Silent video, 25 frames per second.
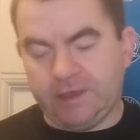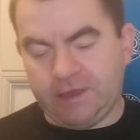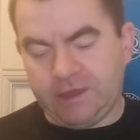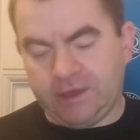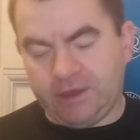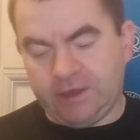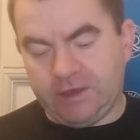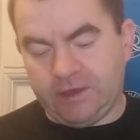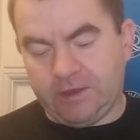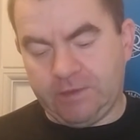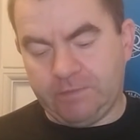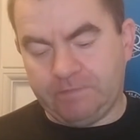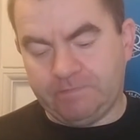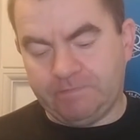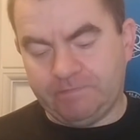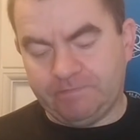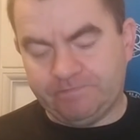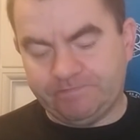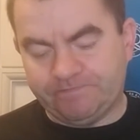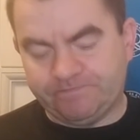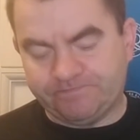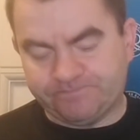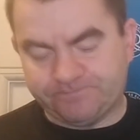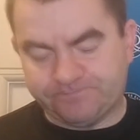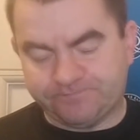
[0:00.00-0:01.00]

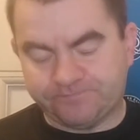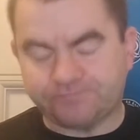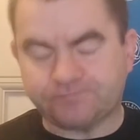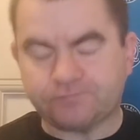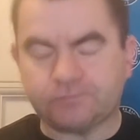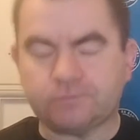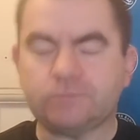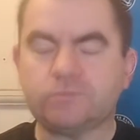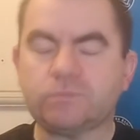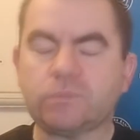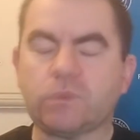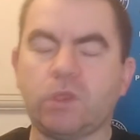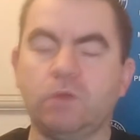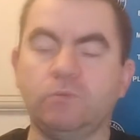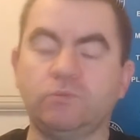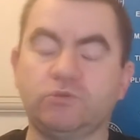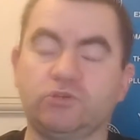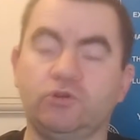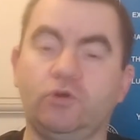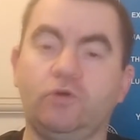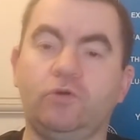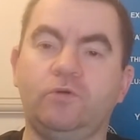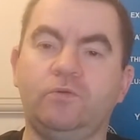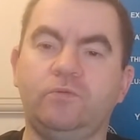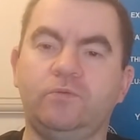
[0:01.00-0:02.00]
I'm
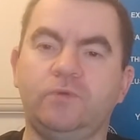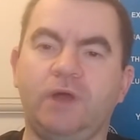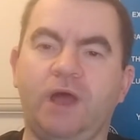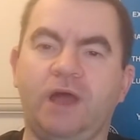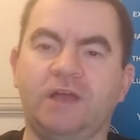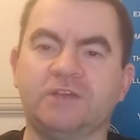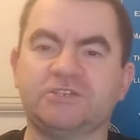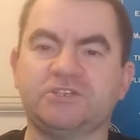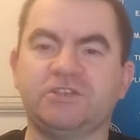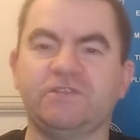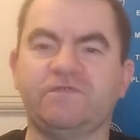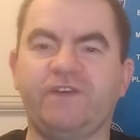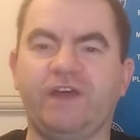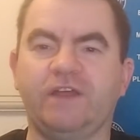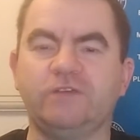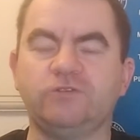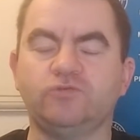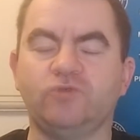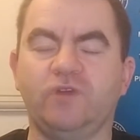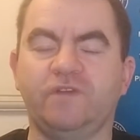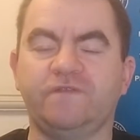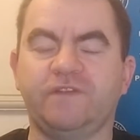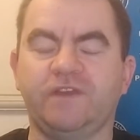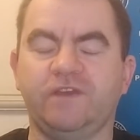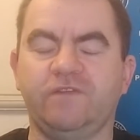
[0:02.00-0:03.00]
sure us, the
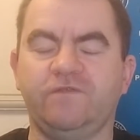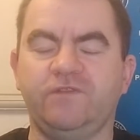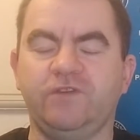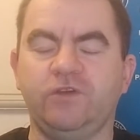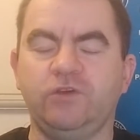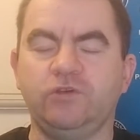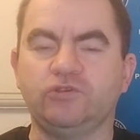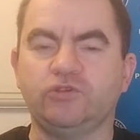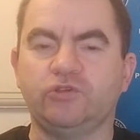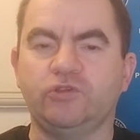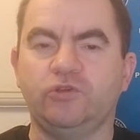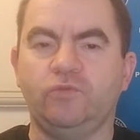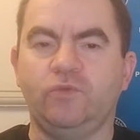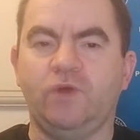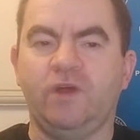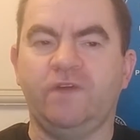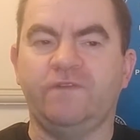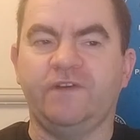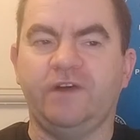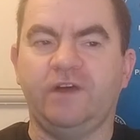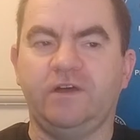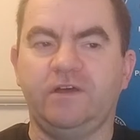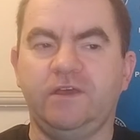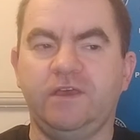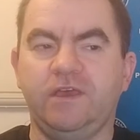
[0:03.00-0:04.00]
fans, will have their views on it,
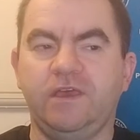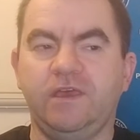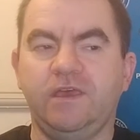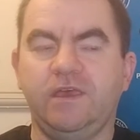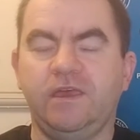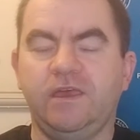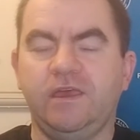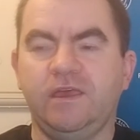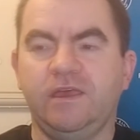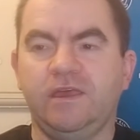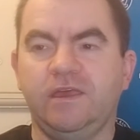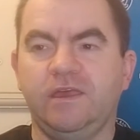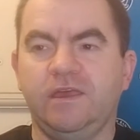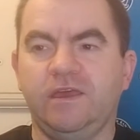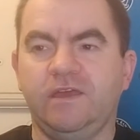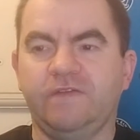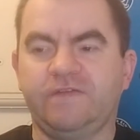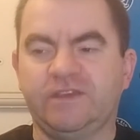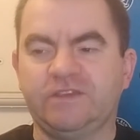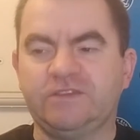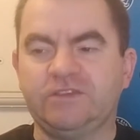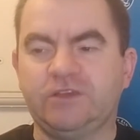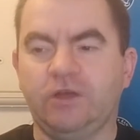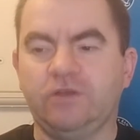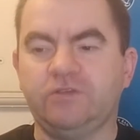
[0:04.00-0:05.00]
whether
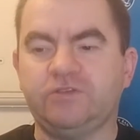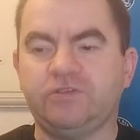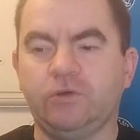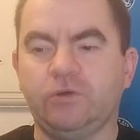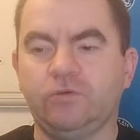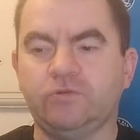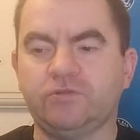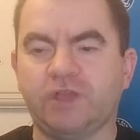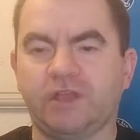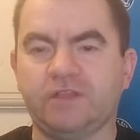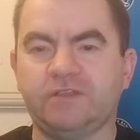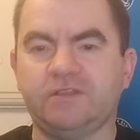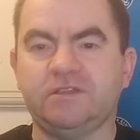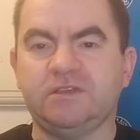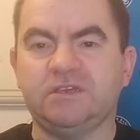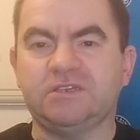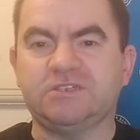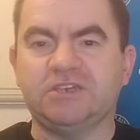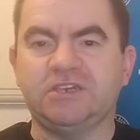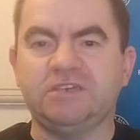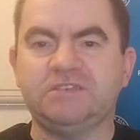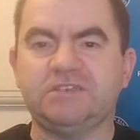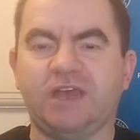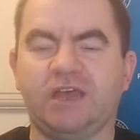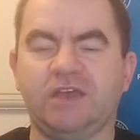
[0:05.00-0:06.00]
if there's no deal done and he
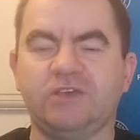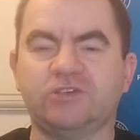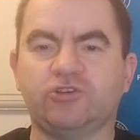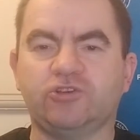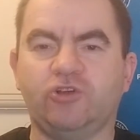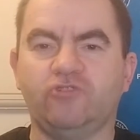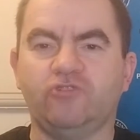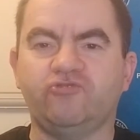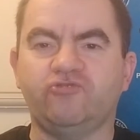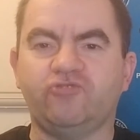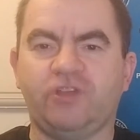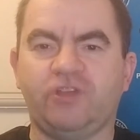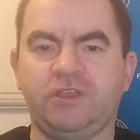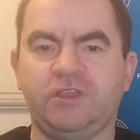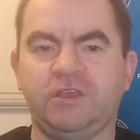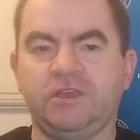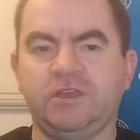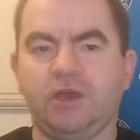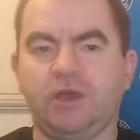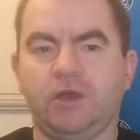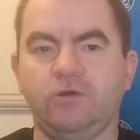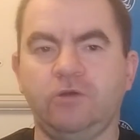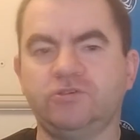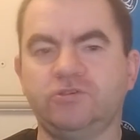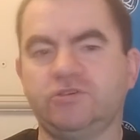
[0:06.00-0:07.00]
sees that his contract
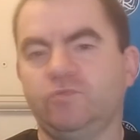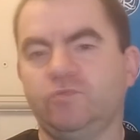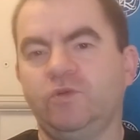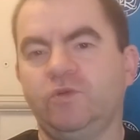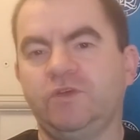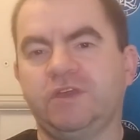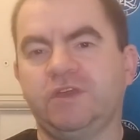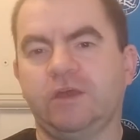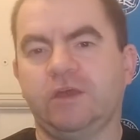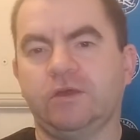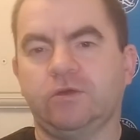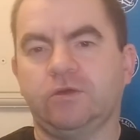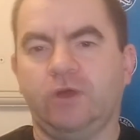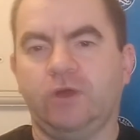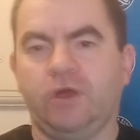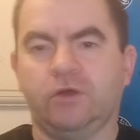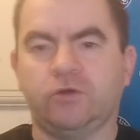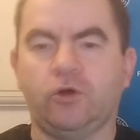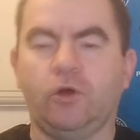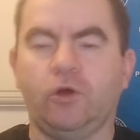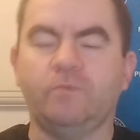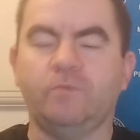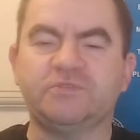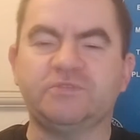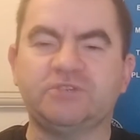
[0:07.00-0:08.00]
then goes and we get
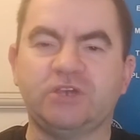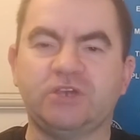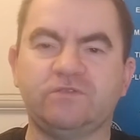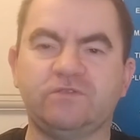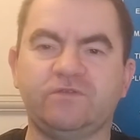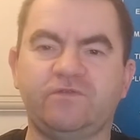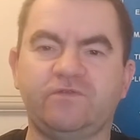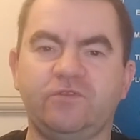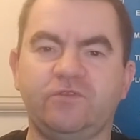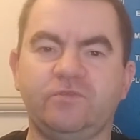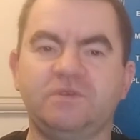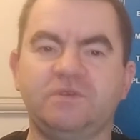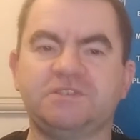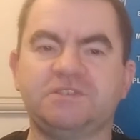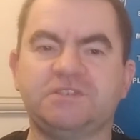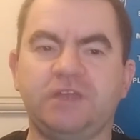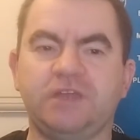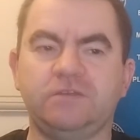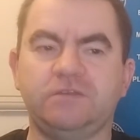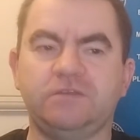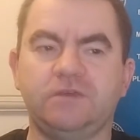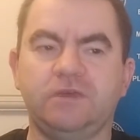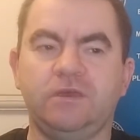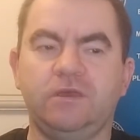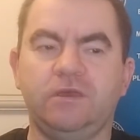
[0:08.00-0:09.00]
a compensation for him
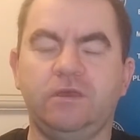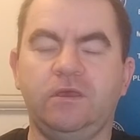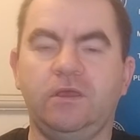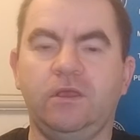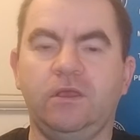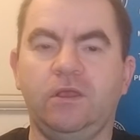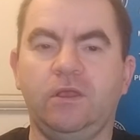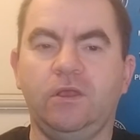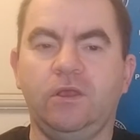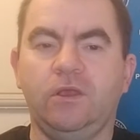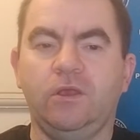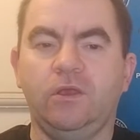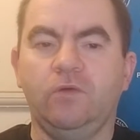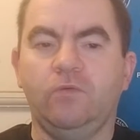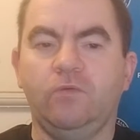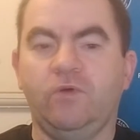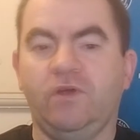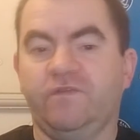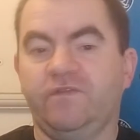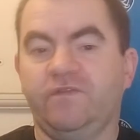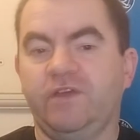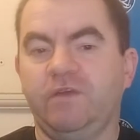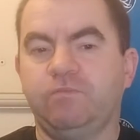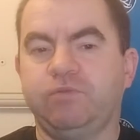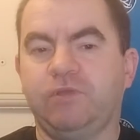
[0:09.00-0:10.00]
instead,
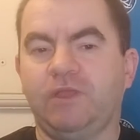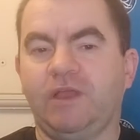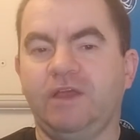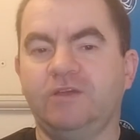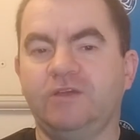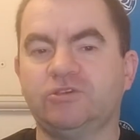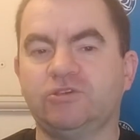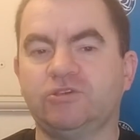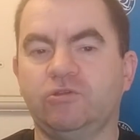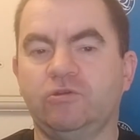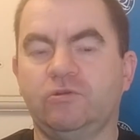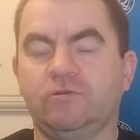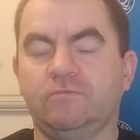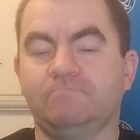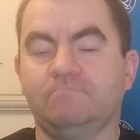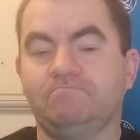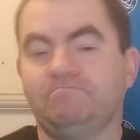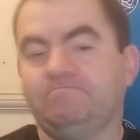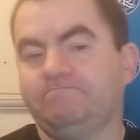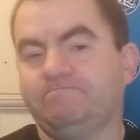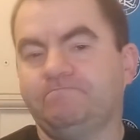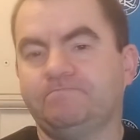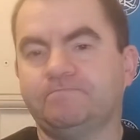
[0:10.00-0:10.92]
whether he plays or not.